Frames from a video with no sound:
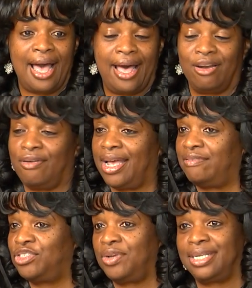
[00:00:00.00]
I don't
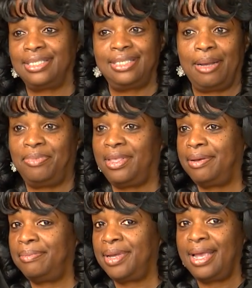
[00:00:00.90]
have to accept
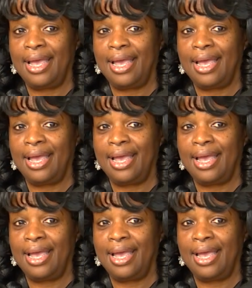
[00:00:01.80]
them,